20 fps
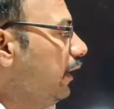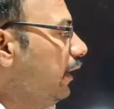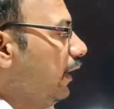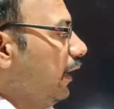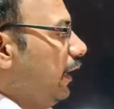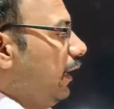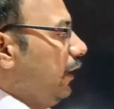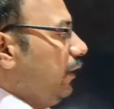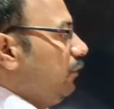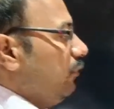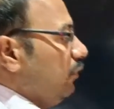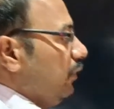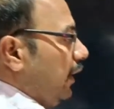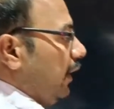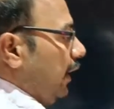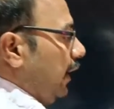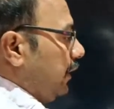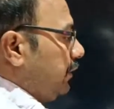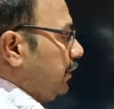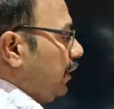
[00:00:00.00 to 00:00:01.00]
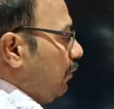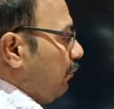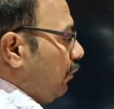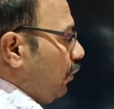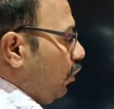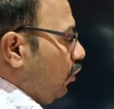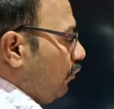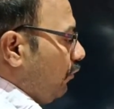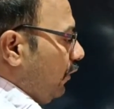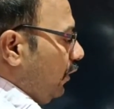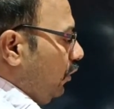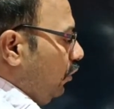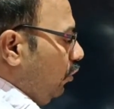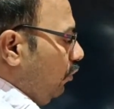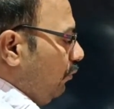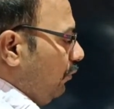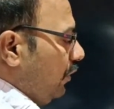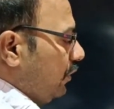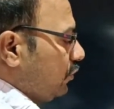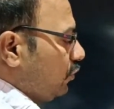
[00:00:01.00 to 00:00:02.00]
And example of a
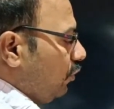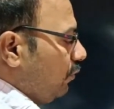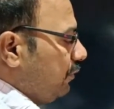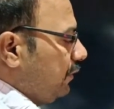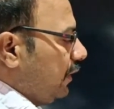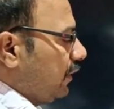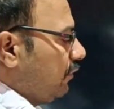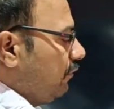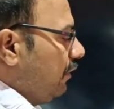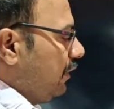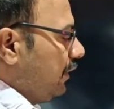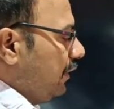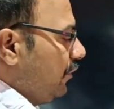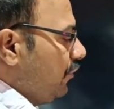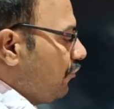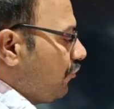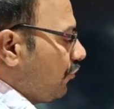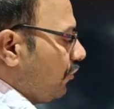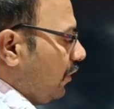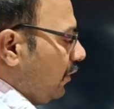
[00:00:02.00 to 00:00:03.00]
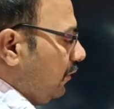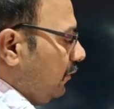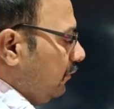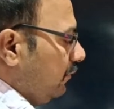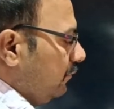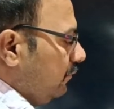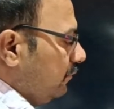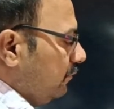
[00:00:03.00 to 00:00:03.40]
luminous object, what is sun,